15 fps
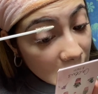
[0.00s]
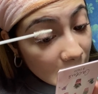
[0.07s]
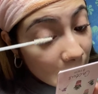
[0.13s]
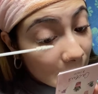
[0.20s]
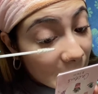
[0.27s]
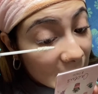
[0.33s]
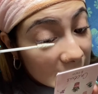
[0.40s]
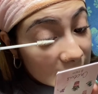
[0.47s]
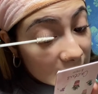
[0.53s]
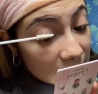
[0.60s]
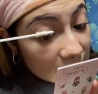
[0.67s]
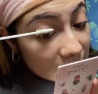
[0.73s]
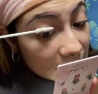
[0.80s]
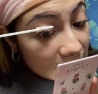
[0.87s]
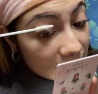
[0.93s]

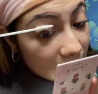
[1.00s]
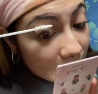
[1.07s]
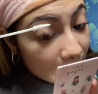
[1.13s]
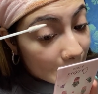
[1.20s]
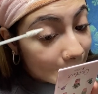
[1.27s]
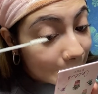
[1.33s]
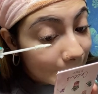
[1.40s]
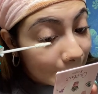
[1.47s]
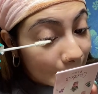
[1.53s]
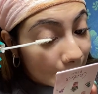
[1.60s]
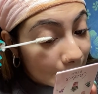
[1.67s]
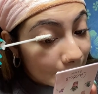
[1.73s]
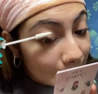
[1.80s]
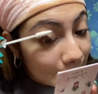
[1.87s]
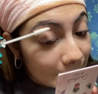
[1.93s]
basically
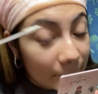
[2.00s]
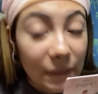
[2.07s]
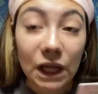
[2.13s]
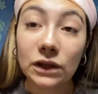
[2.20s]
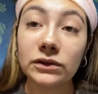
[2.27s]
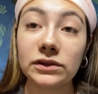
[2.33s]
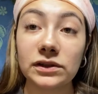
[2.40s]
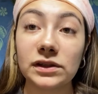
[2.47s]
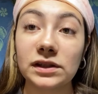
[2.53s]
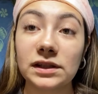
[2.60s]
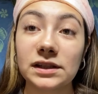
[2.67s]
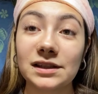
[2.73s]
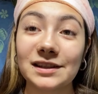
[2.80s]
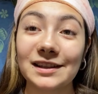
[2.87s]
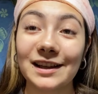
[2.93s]

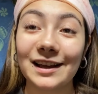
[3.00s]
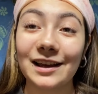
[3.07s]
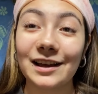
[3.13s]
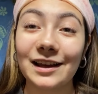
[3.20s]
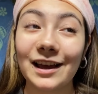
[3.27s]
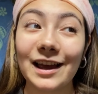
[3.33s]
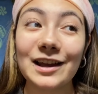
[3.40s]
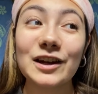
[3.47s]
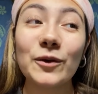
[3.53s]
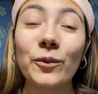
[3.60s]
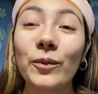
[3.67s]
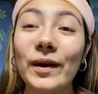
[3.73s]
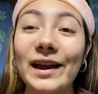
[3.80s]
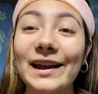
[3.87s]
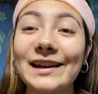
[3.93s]
melts, in
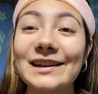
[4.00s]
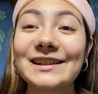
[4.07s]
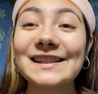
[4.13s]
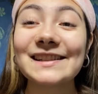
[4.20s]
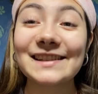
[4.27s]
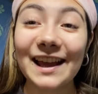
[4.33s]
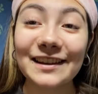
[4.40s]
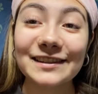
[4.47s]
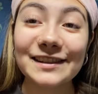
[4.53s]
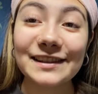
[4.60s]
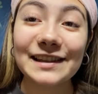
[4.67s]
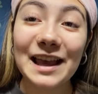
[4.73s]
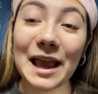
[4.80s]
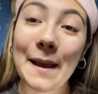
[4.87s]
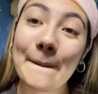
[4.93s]
a sense,
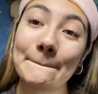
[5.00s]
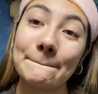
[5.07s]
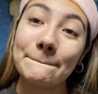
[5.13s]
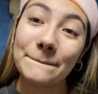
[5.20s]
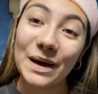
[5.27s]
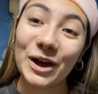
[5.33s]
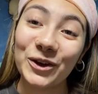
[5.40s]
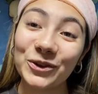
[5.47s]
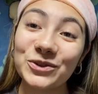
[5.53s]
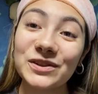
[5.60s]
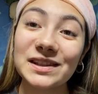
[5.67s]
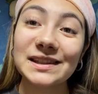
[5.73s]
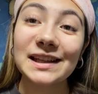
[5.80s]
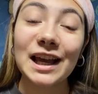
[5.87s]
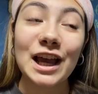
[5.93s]
it
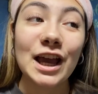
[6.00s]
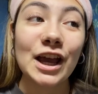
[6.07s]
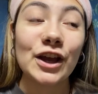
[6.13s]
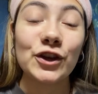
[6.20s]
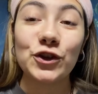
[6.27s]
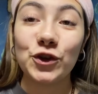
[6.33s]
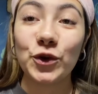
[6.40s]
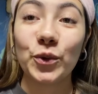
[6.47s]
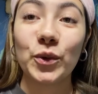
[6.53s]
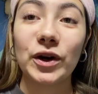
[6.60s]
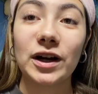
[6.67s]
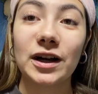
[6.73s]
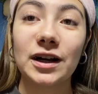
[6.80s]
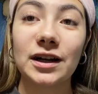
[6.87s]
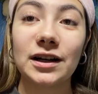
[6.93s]
melts
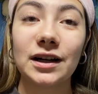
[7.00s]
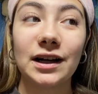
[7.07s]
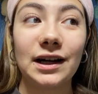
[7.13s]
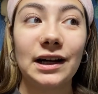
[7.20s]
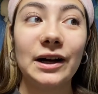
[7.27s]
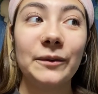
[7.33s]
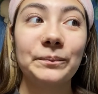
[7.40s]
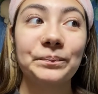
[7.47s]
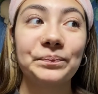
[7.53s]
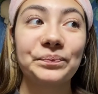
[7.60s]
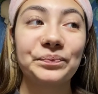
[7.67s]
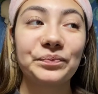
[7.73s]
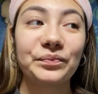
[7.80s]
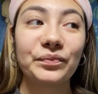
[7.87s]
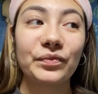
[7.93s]
your
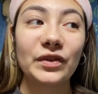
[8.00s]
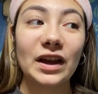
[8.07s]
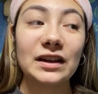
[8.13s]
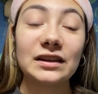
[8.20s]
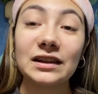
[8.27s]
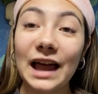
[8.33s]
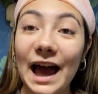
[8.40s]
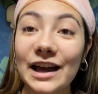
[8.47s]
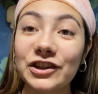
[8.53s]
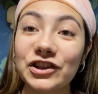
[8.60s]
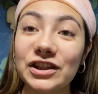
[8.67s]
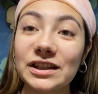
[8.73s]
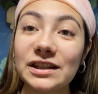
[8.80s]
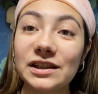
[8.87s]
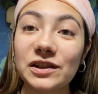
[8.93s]

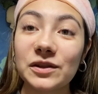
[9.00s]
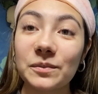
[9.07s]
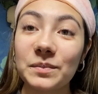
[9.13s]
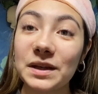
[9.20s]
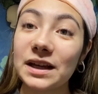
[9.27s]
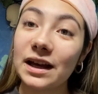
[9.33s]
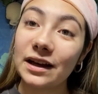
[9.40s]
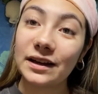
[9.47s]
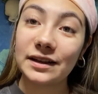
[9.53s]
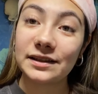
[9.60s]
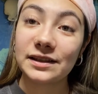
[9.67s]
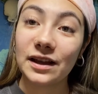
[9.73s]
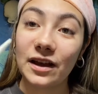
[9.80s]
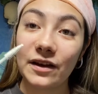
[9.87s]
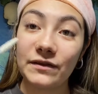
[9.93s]
lashes because
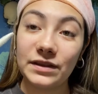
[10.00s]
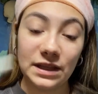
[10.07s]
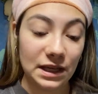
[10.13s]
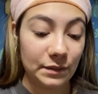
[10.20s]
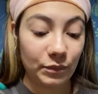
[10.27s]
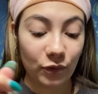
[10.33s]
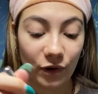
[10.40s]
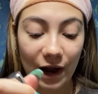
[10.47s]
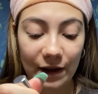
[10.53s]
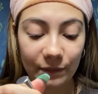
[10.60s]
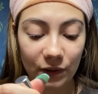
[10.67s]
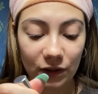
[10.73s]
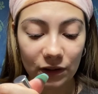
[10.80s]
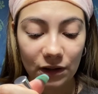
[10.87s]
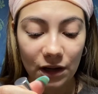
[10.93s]
of the
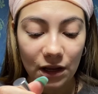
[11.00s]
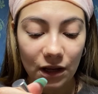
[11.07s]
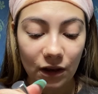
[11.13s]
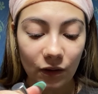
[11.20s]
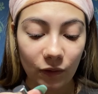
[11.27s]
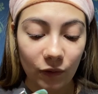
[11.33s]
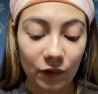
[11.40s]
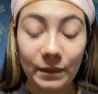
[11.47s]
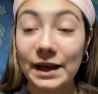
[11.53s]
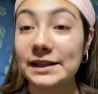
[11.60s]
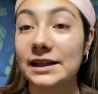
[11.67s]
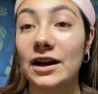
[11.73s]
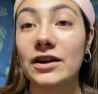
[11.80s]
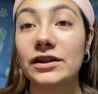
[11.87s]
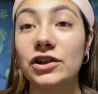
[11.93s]
primer or
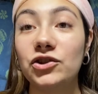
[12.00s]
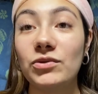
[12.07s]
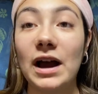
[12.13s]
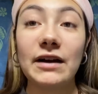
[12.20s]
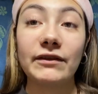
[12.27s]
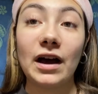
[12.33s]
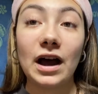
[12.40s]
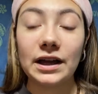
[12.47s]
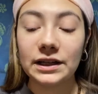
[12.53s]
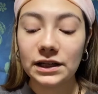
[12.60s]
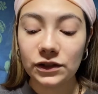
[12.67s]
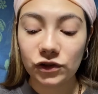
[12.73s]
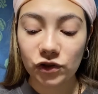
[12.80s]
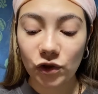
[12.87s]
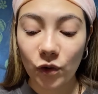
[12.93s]
mascara that you have on it.
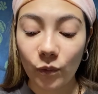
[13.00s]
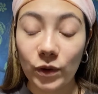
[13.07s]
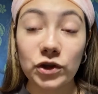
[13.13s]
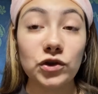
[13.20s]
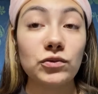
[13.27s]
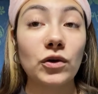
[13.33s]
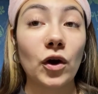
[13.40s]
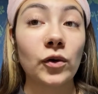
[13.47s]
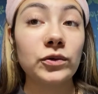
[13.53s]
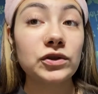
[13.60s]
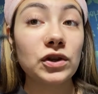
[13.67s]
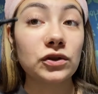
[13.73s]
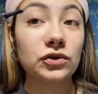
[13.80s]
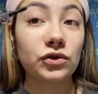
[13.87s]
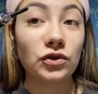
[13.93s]
So when you go
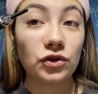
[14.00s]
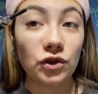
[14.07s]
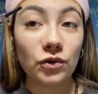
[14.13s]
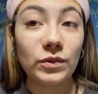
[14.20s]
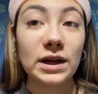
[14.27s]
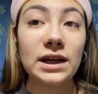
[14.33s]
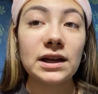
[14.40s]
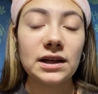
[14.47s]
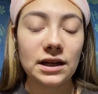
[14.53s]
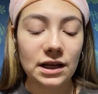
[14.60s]
to do it,